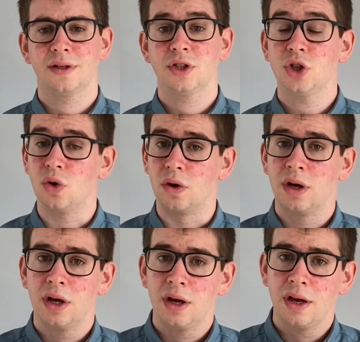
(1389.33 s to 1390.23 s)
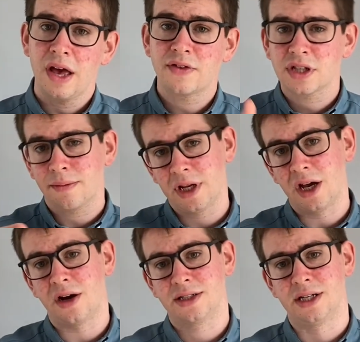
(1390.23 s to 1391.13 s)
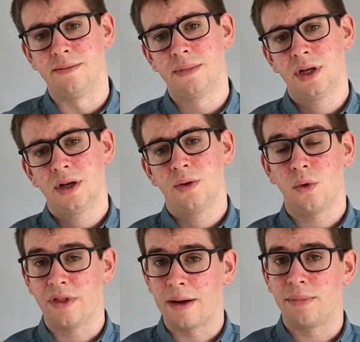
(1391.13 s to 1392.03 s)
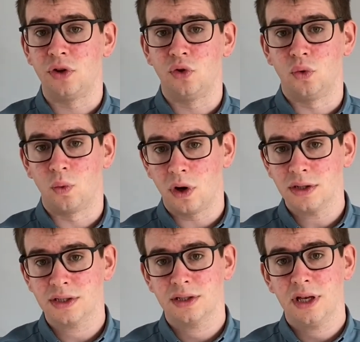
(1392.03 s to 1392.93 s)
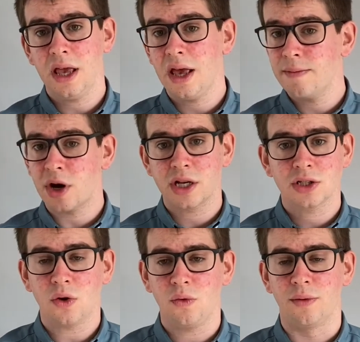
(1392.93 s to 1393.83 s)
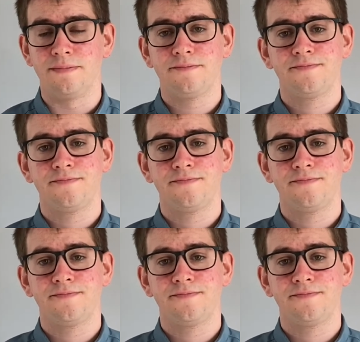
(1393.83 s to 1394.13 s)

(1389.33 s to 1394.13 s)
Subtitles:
Sure, if somebody asked him what that bundle was, he might have told them.